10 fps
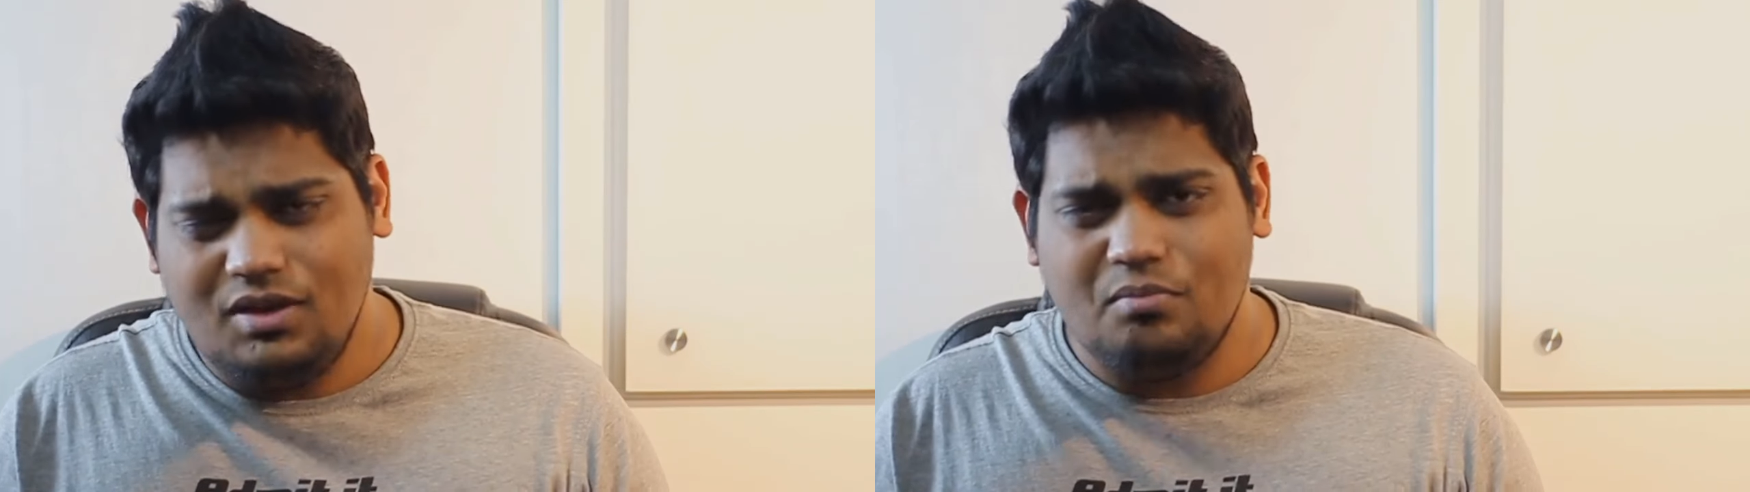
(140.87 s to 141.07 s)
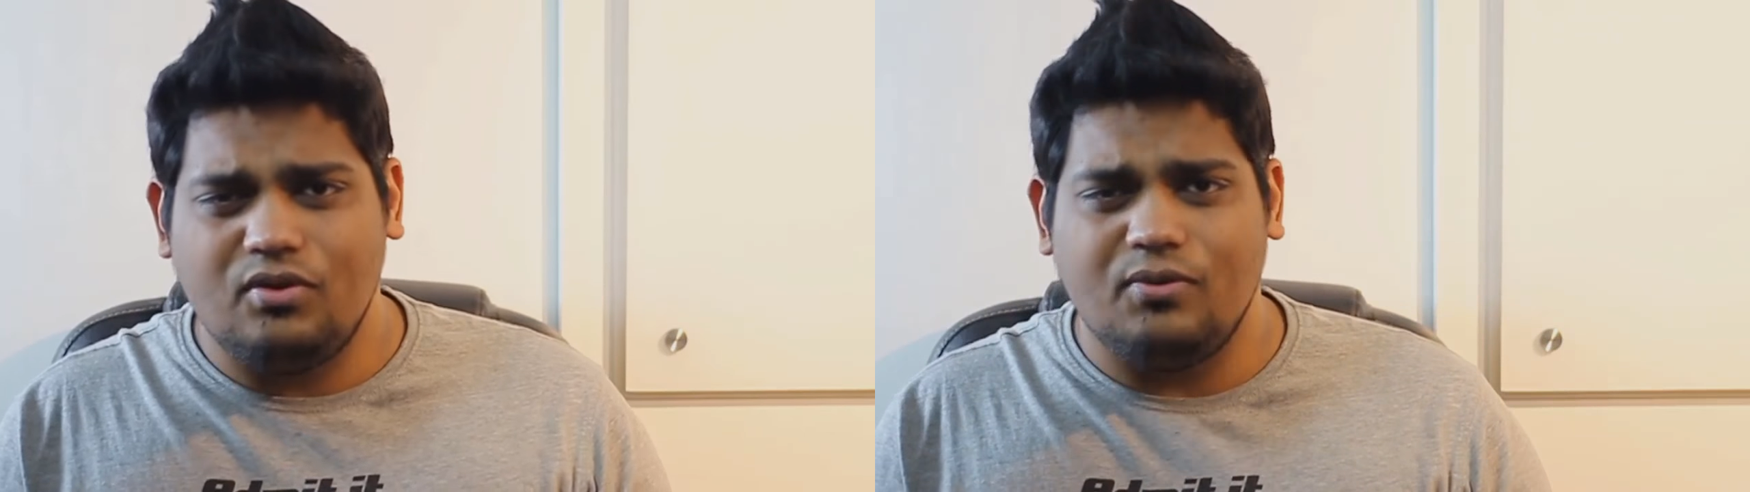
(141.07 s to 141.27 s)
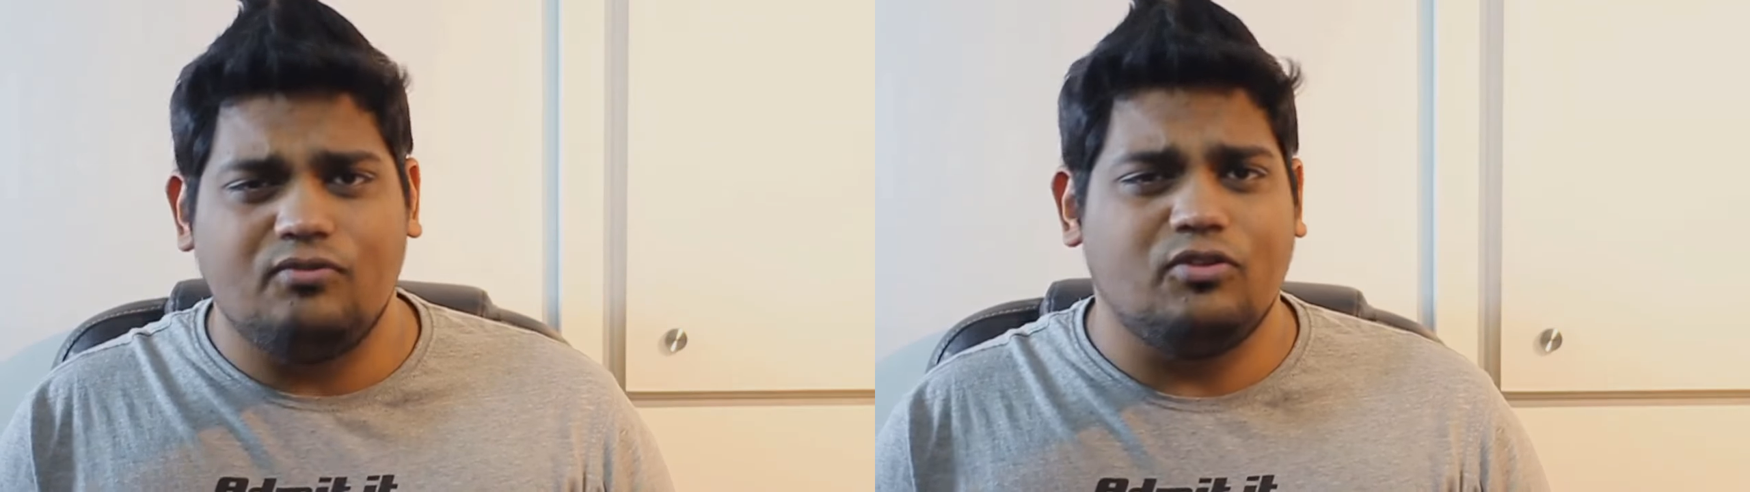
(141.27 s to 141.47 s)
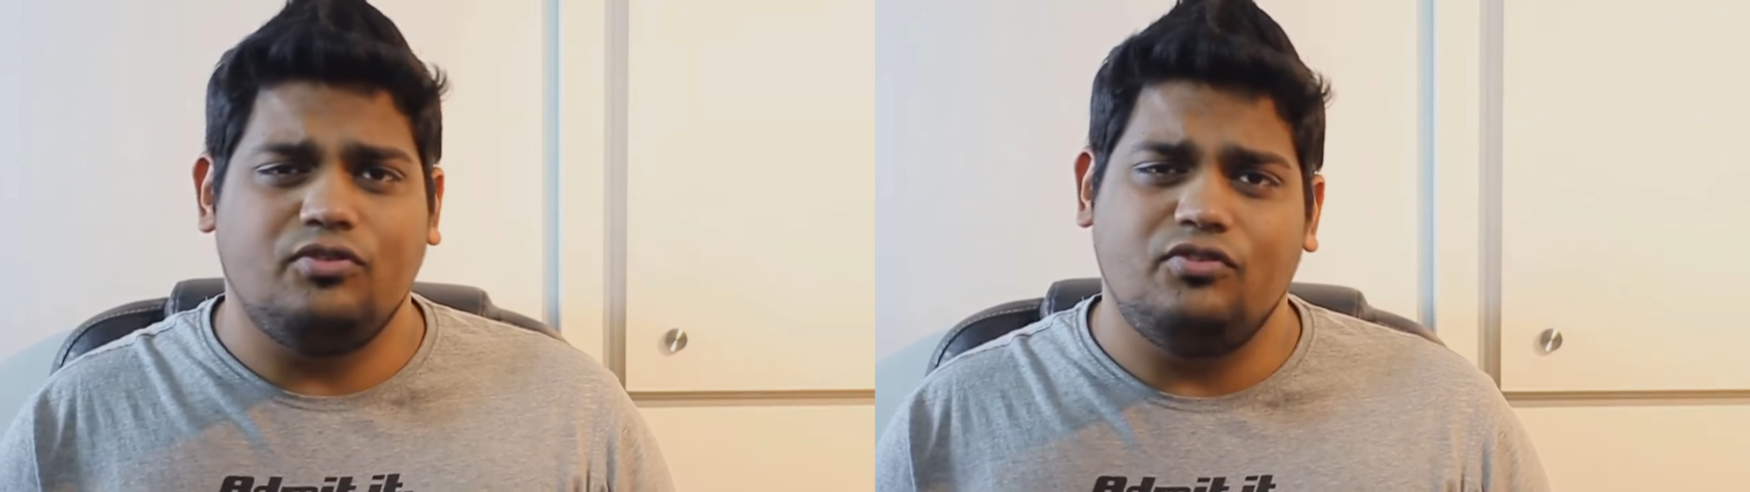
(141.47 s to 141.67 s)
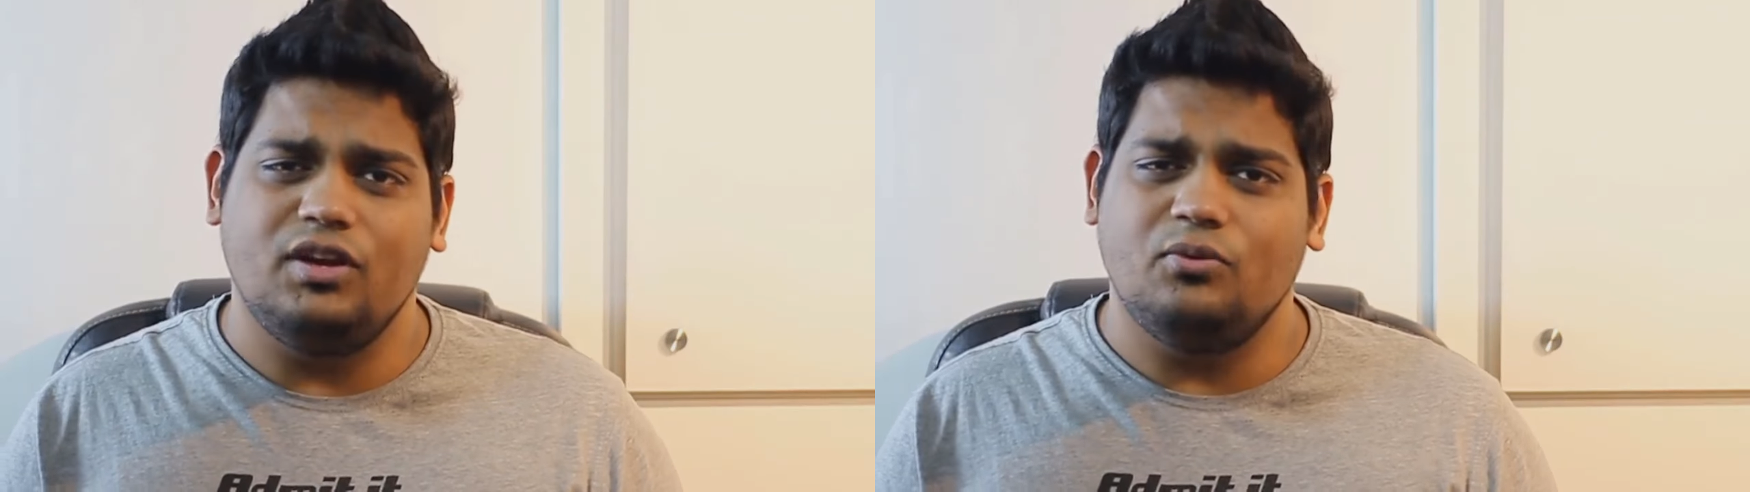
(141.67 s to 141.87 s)
in between for
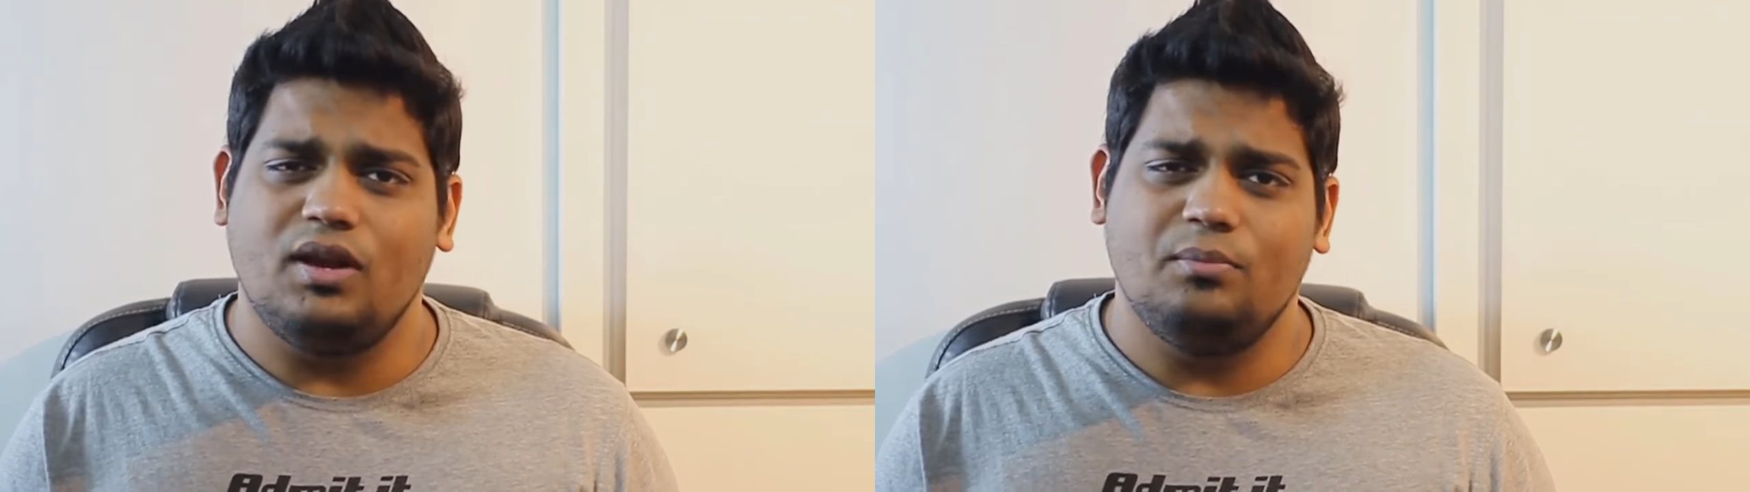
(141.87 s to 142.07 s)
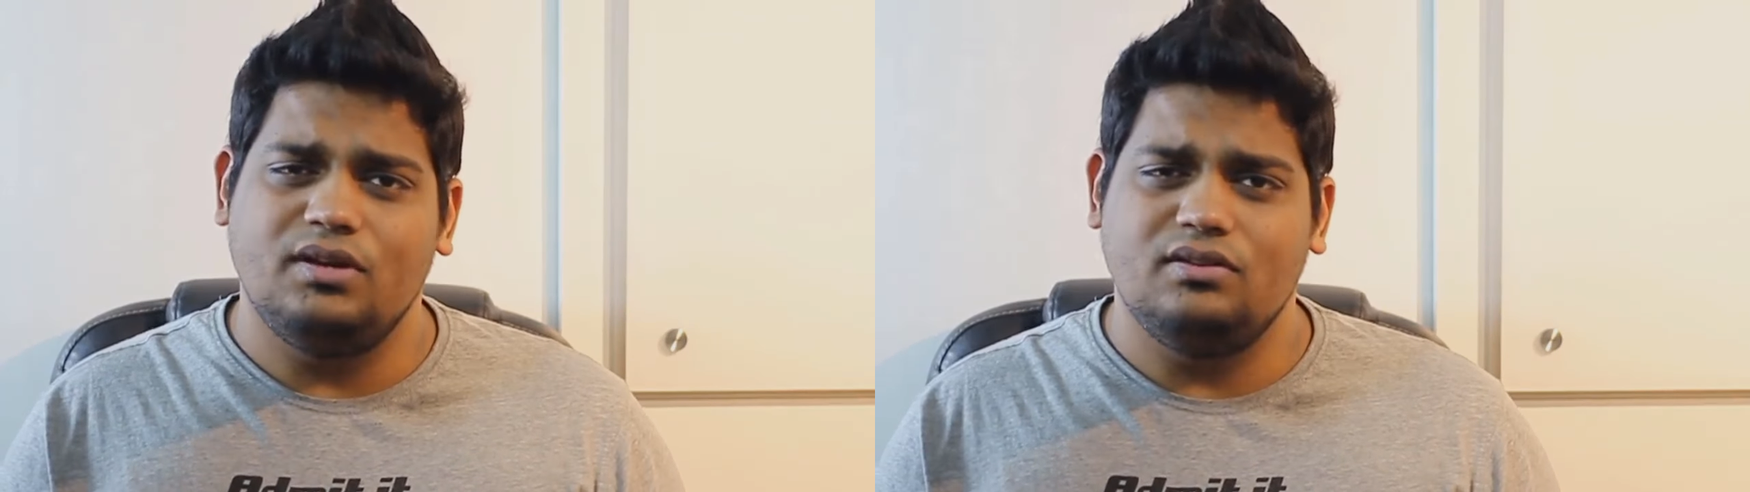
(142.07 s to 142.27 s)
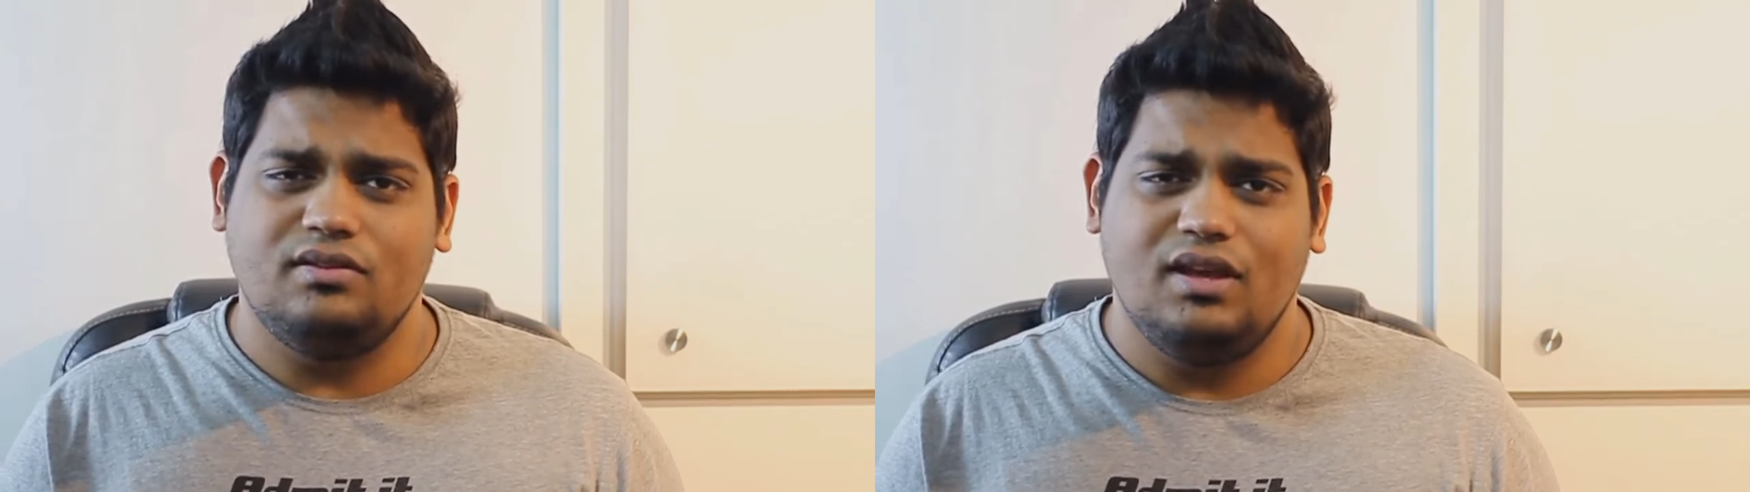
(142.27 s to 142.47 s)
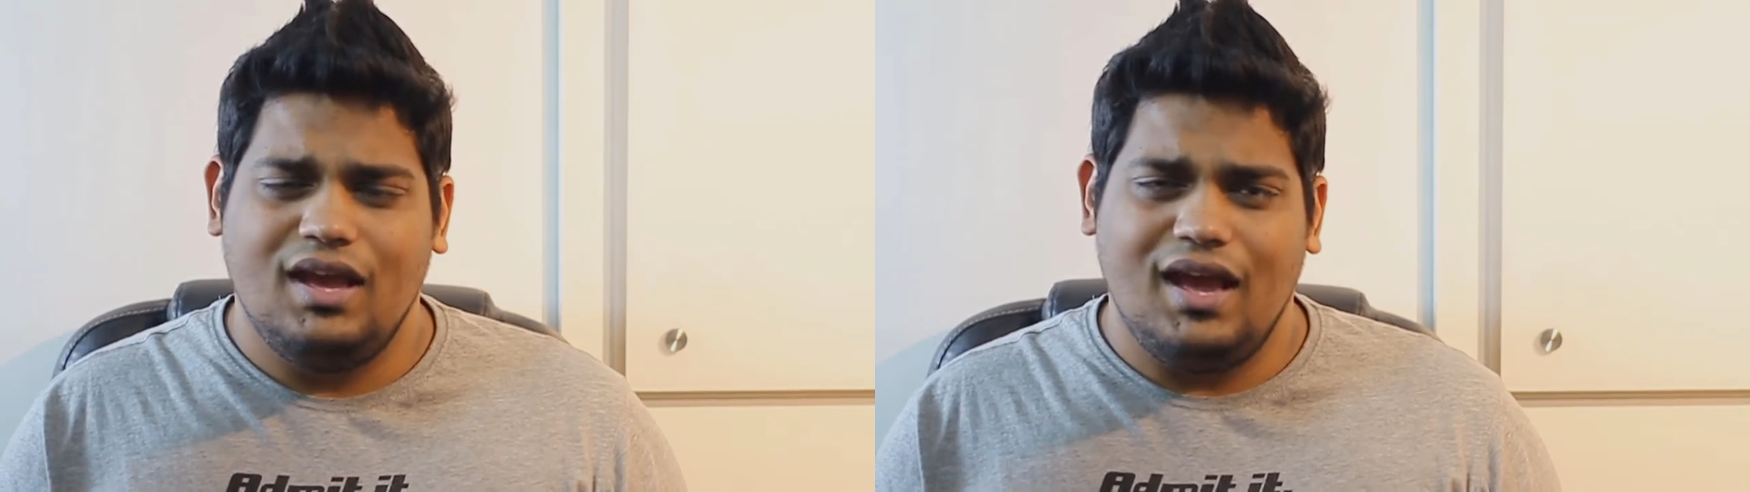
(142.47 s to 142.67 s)
15-20 minutes,